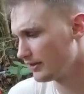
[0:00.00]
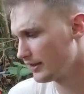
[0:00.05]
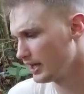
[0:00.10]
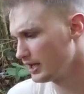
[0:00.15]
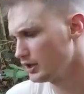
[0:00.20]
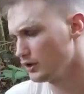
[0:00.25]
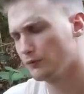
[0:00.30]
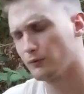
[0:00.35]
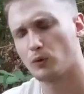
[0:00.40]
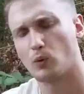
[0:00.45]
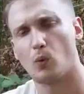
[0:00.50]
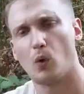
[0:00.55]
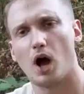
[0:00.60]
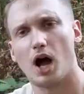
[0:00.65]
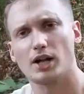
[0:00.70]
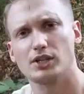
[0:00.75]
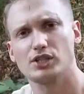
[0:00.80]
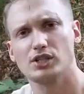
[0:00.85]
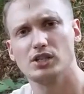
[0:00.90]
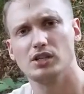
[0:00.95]
Thank you for
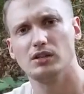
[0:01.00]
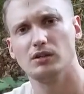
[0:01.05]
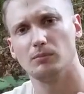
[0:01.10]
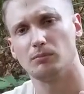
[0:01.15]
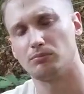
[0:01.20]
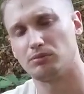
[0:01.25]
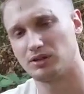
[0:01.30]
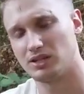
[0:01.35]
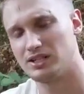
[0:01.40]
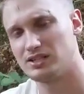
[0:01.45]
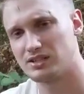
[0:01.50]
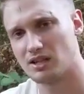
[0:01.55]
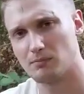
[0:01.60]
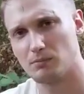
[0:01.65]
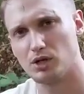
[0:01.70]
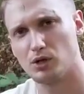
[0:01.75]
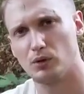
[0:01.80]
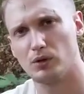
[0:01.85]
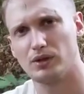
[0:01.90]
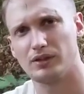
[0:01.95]
watching. Please let
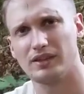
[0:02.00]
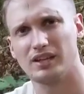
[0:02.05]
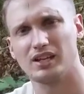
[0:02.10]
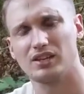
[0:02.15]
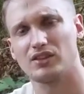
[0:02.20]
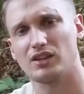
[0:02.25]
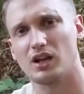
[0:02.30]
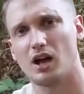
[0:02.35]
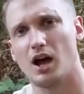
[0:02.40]
me know what you think in the